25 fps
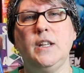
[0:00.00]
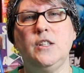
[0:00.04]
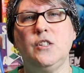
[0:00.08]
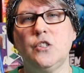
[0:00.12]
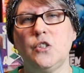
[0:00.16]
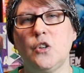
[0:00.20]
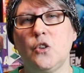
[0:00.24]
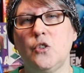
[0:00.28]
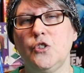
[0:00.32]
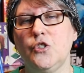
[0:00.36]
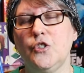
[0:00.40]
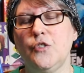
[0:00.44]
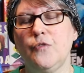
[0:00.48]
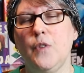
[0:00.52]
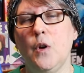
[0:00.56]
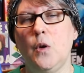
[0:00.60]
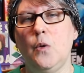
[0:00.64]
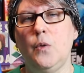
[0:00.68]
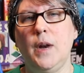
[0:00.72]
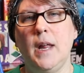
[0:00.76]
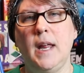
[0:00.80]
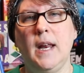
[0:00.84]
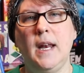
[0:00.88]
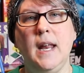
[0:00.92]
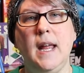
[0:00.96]
Saoirse
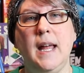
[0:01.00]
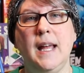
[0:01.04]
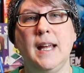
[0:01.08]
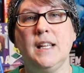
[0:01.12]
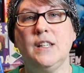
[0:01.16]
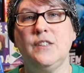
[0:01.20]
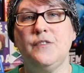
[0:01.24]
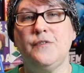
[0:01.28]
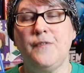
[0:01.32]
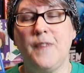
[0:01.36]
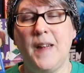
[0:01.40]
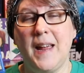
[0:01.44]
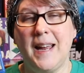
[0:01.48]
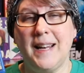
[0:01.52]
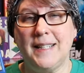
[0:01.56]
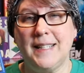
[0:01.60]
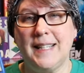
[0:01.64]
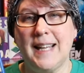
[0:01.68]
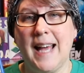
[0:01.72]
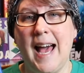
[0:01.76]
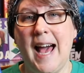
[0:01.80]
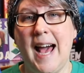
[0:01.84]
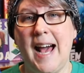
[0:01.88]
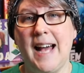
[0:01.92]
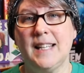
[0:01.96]
Ronan is
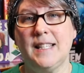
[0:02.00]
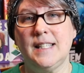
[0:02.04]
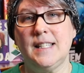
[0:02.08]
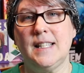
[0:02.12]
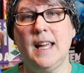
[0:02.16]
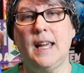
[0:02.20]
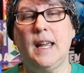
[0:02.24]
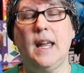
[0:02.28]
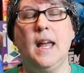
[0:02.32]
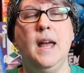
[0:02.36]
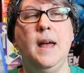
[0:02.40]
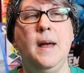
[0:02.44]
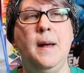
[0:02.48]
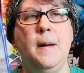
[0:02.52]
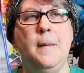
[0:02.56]
fantastic.